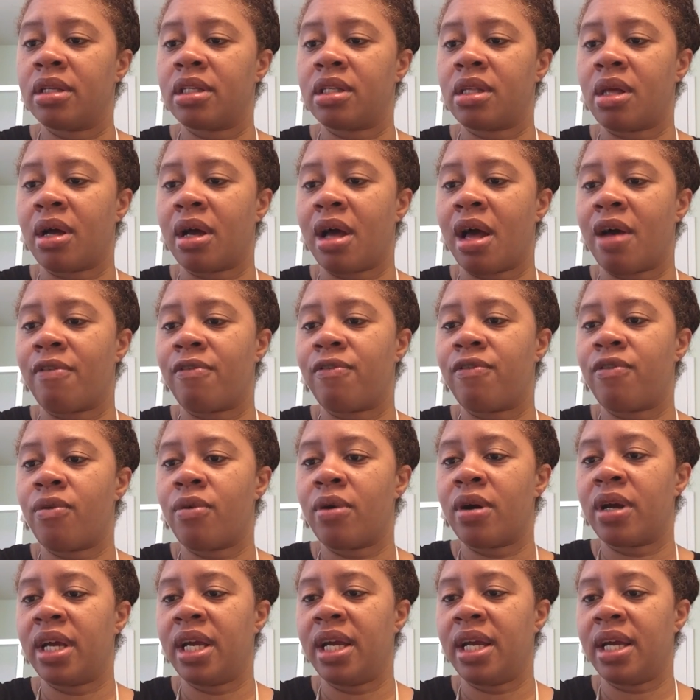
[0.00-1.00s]
So I got
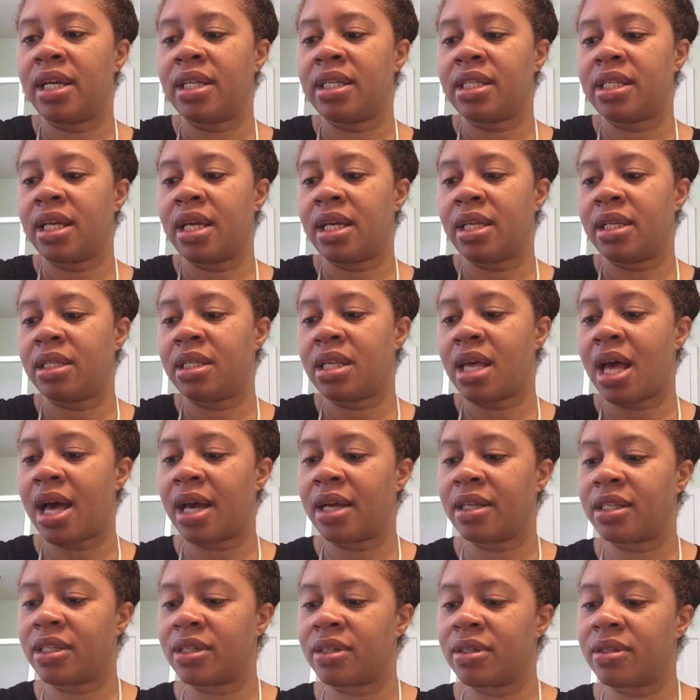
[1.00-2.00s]
four hand
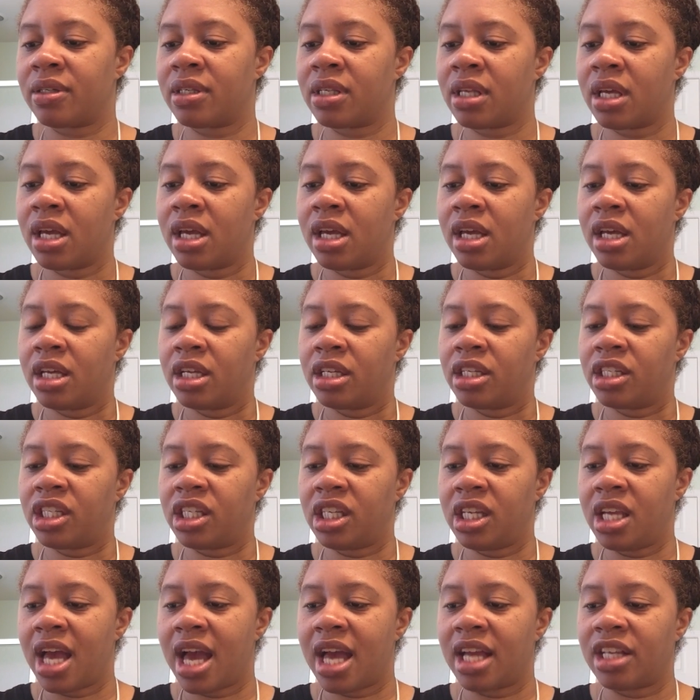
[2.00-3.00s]
sanitizers.
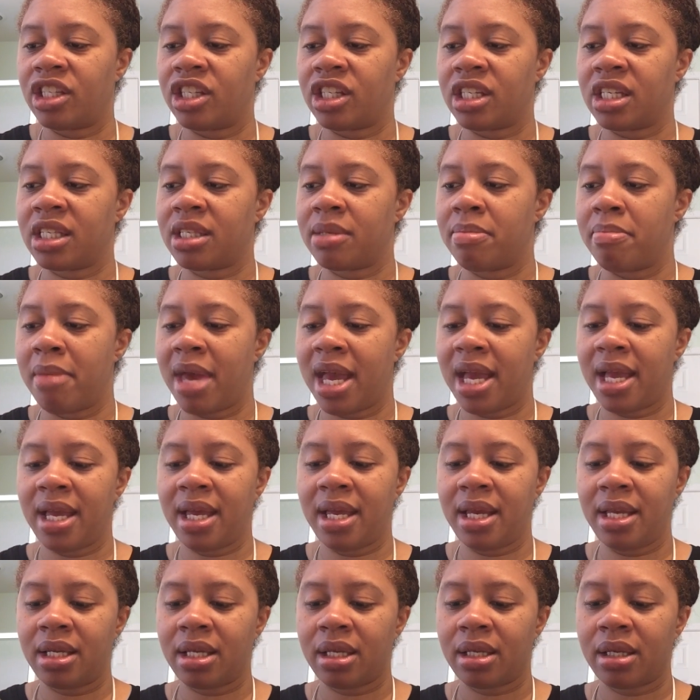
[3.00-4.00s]
She had just
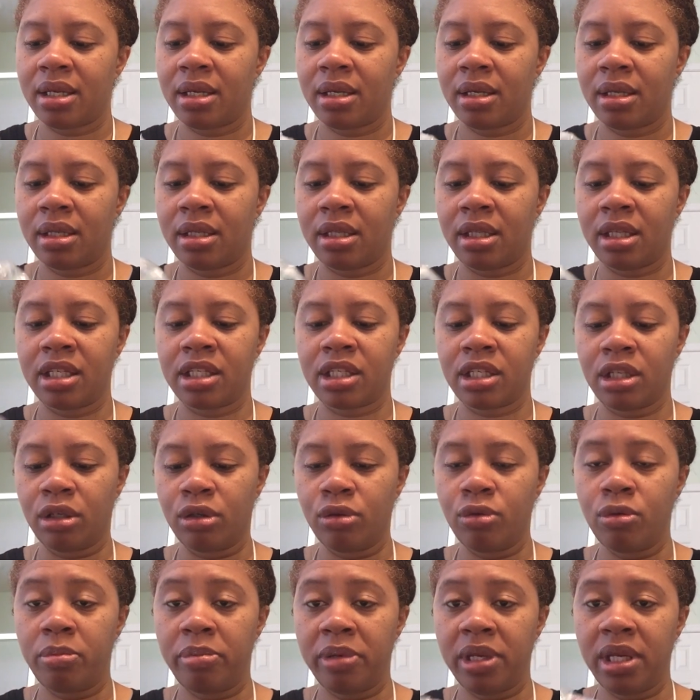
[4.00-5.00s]
made this
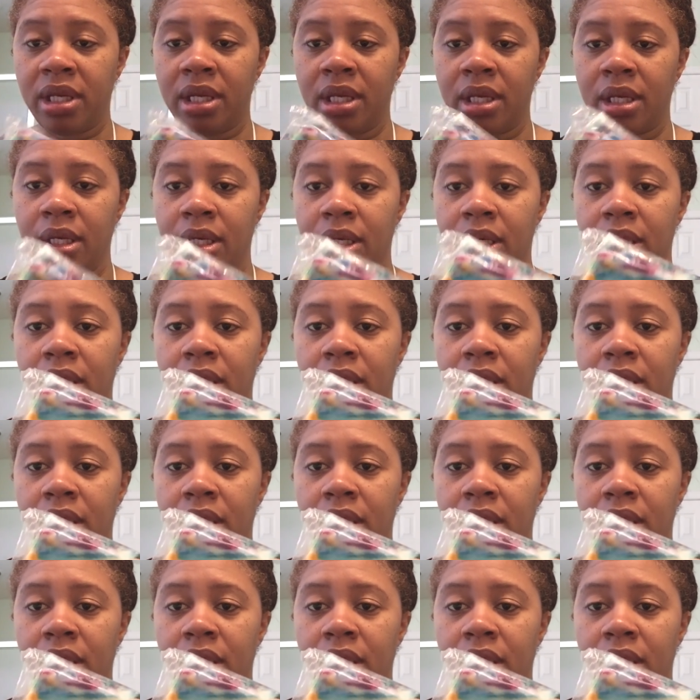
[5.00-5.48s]
loopy